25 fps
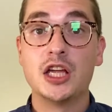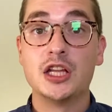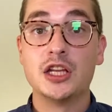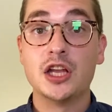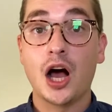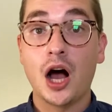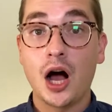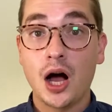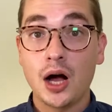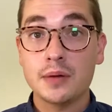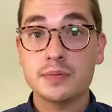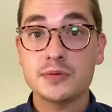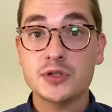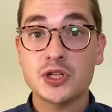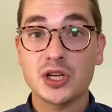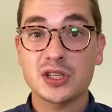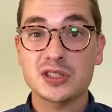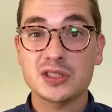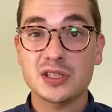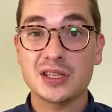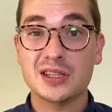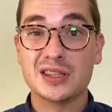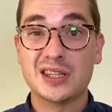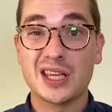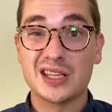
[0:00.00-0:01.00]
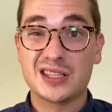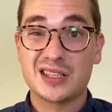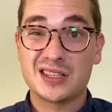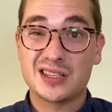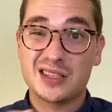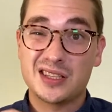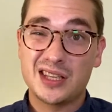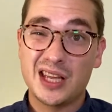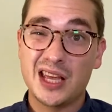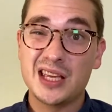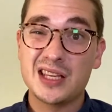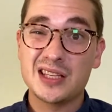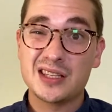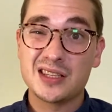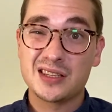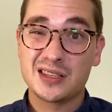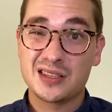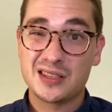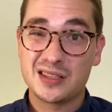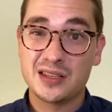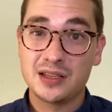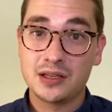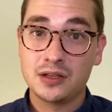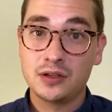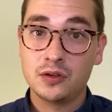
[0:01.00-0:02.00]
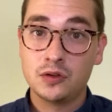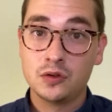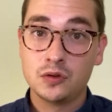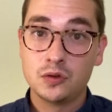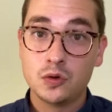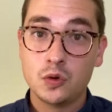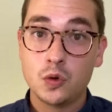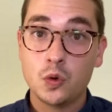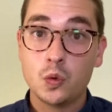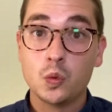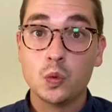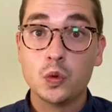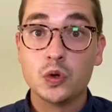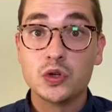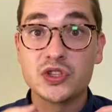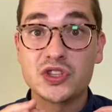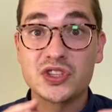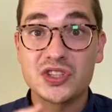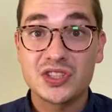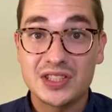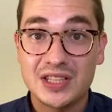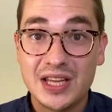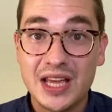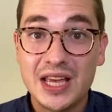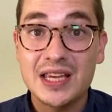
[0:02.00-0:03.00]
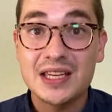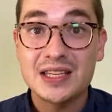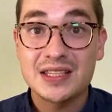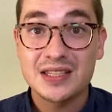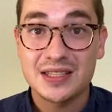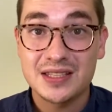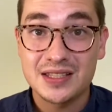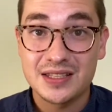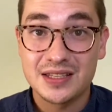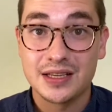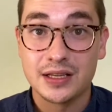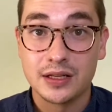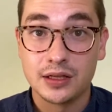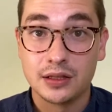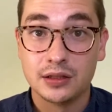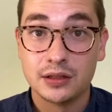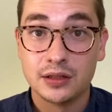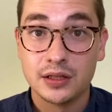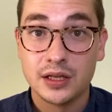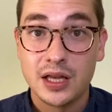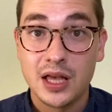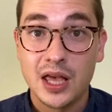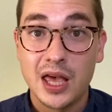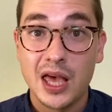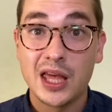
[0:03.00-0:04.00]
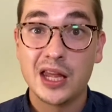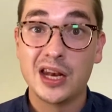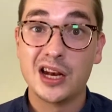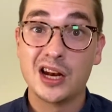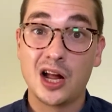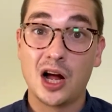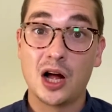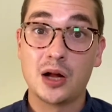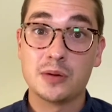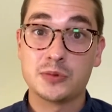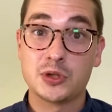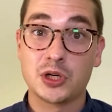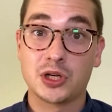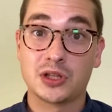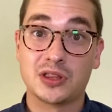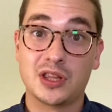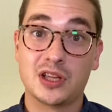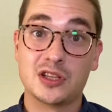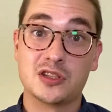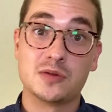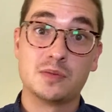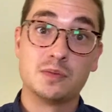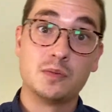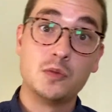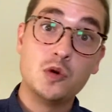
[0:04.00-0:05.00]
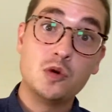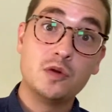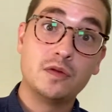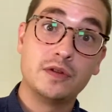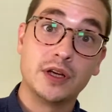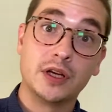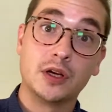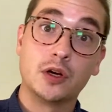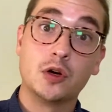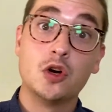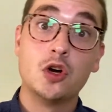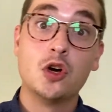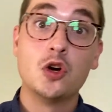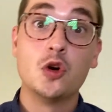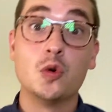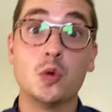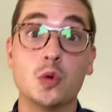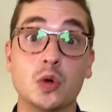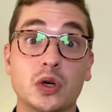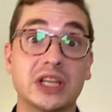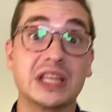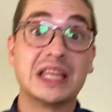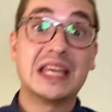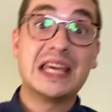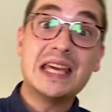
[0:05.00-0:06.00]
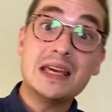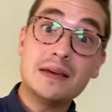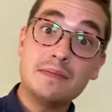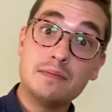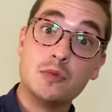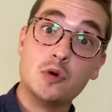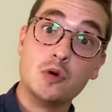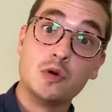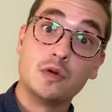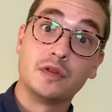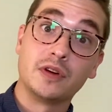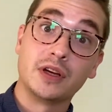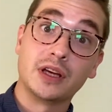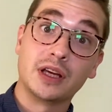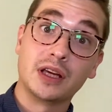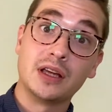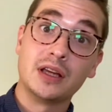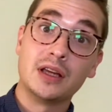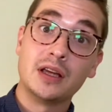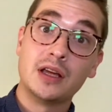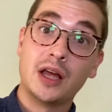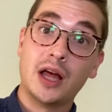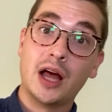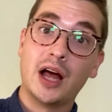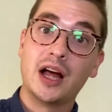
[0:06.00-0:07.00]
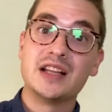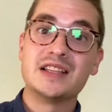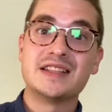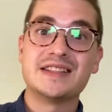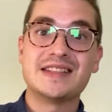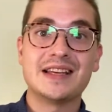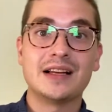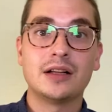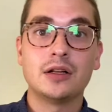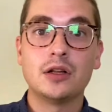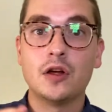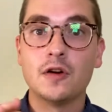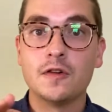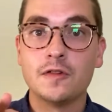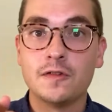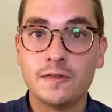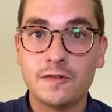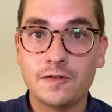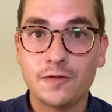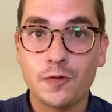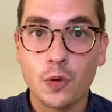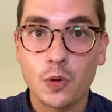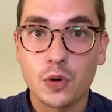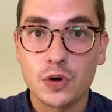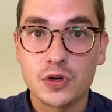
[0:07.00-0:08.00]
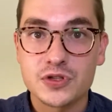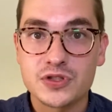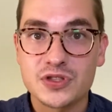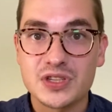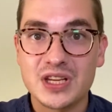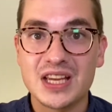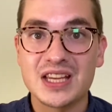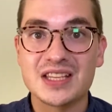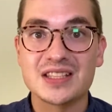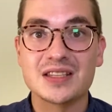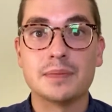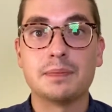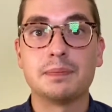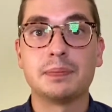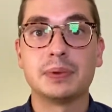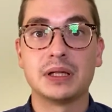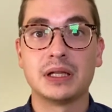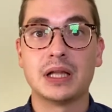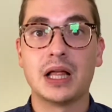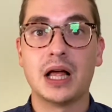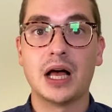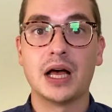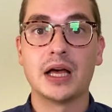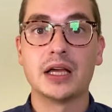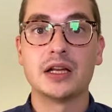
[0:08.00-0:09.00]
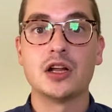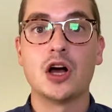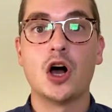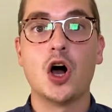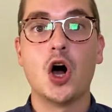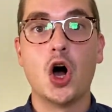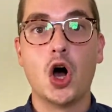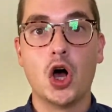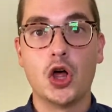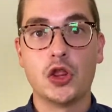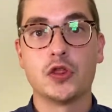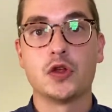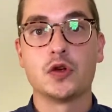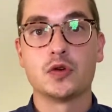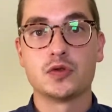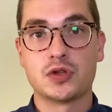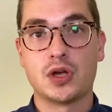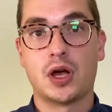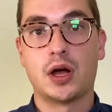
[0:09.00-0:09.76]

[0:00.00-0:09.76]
an object that's staying still will stay still, and an object that's moving will keep moving until a force is applied on those